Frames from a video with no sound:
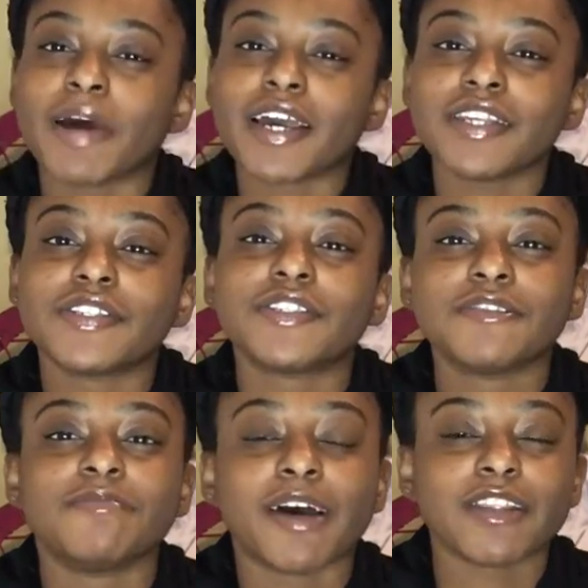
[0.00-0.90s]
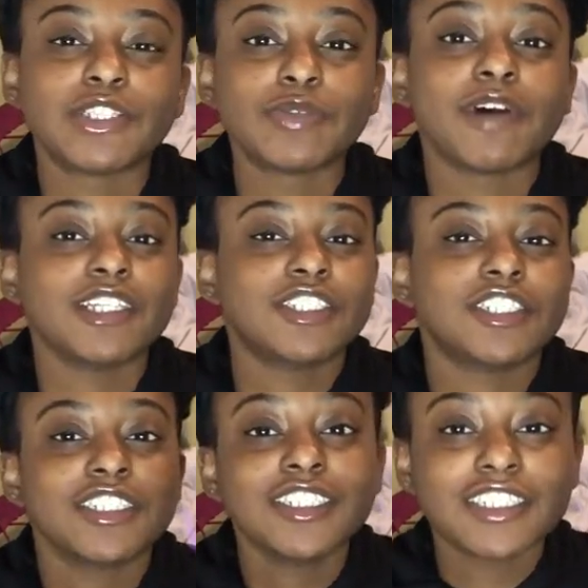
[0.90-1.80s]
my too much
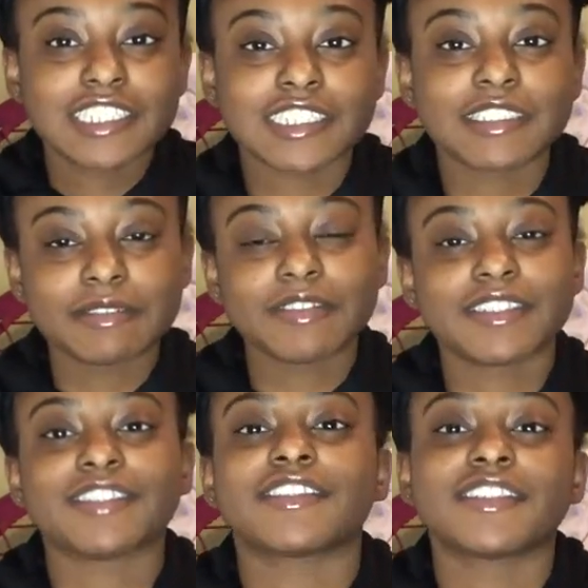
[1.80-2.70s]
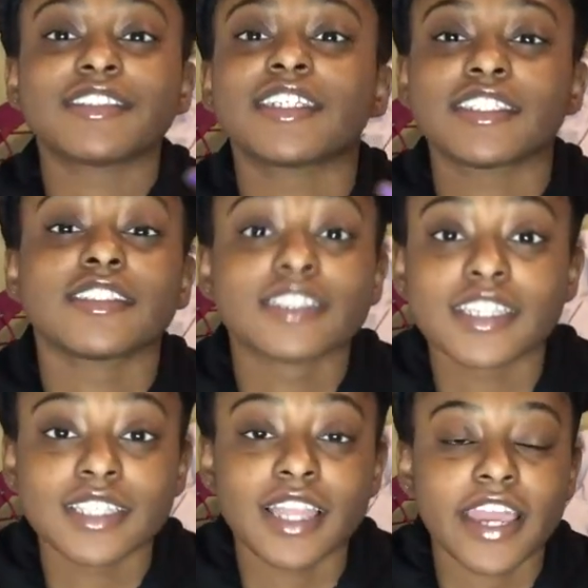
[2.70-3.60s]
jeans just
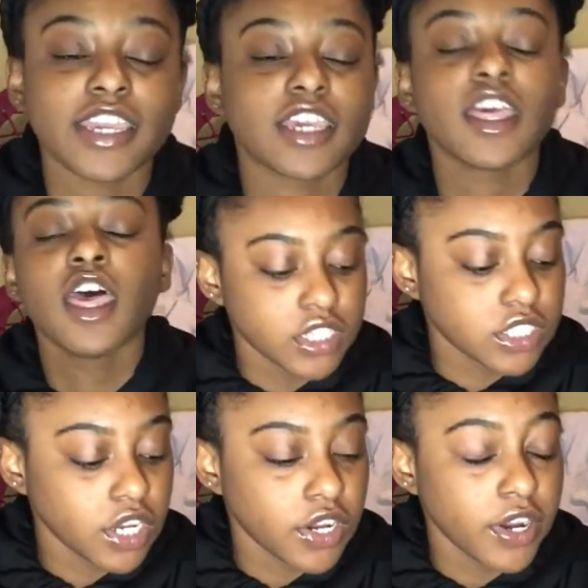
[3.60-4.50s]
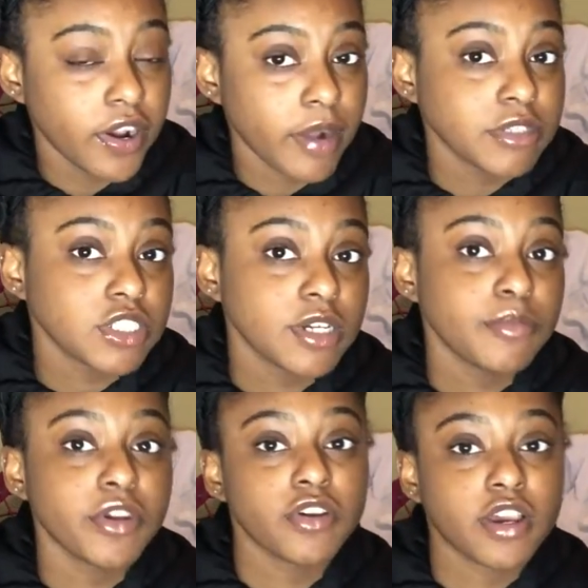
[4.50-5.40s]
doesn't like it. So I'm just gonna
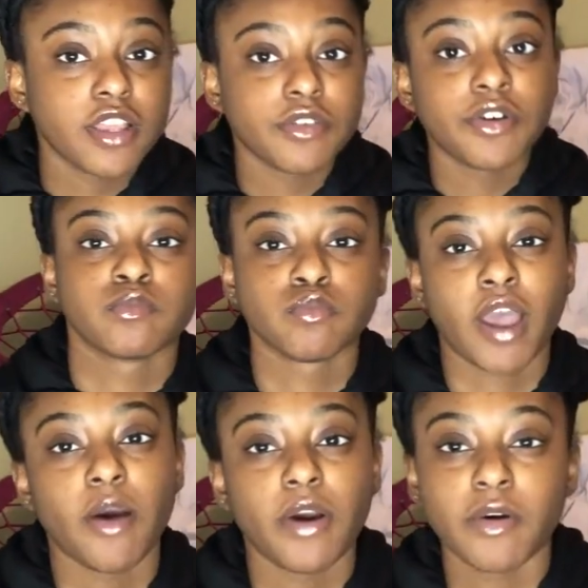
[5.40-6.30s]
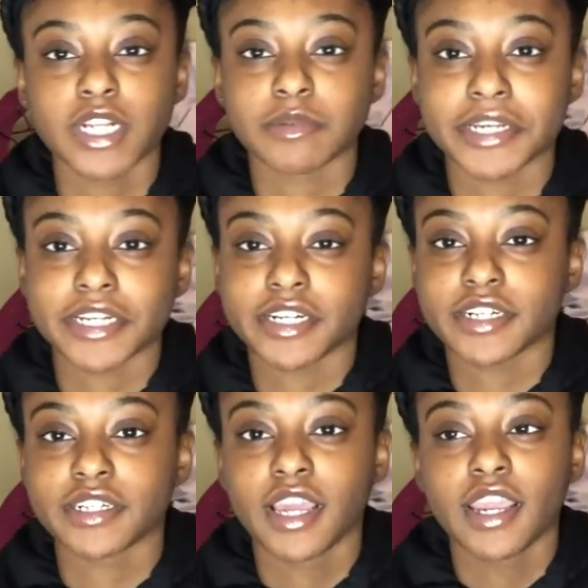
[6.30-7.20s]
bring you guys on how I wash my
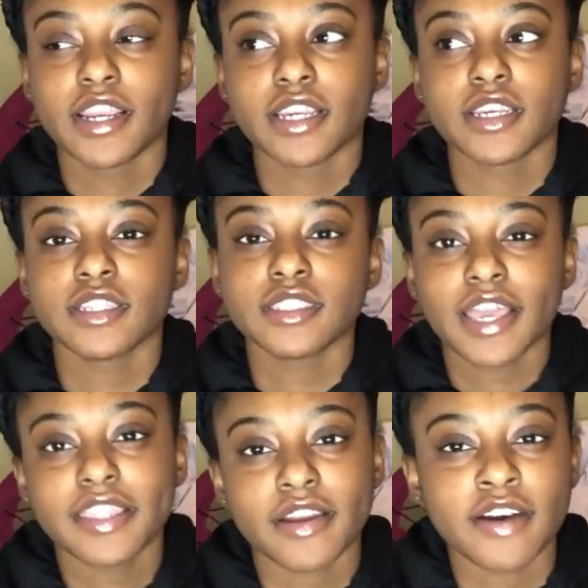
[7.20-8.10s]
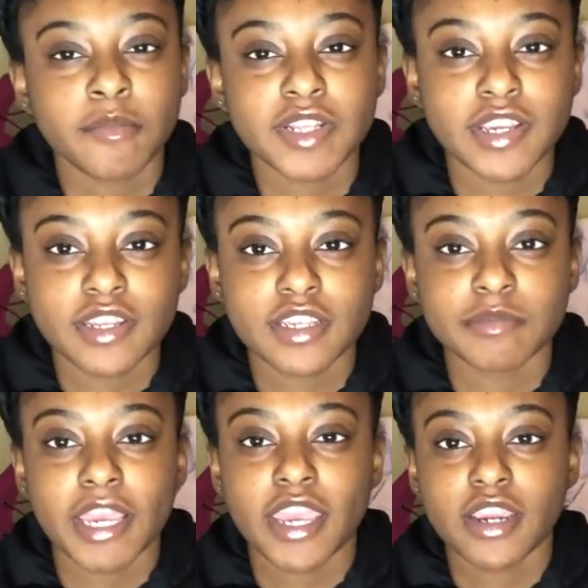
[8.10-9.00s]
hair. It's not that complicated
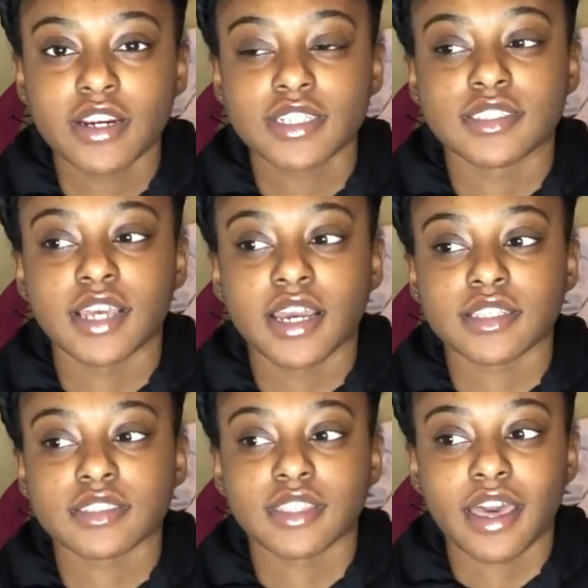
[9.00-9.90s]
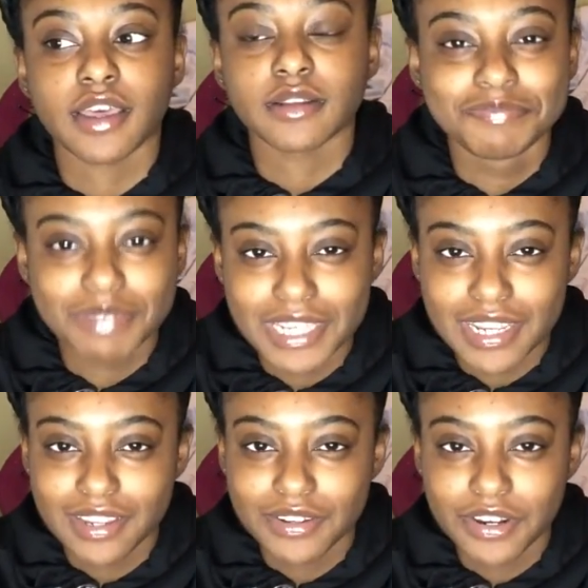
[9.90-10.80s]
because my hair is not that
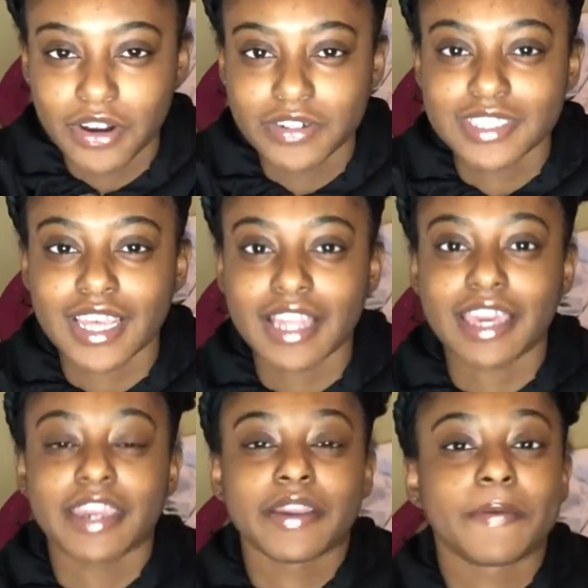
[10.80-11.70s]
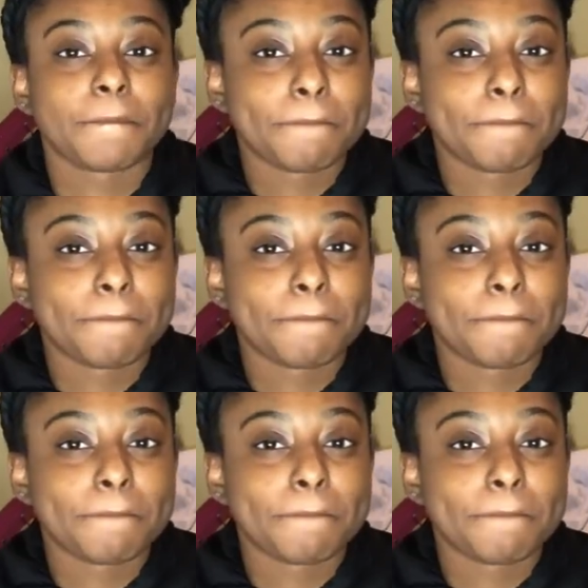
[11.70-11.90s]
big, you know. It's not like,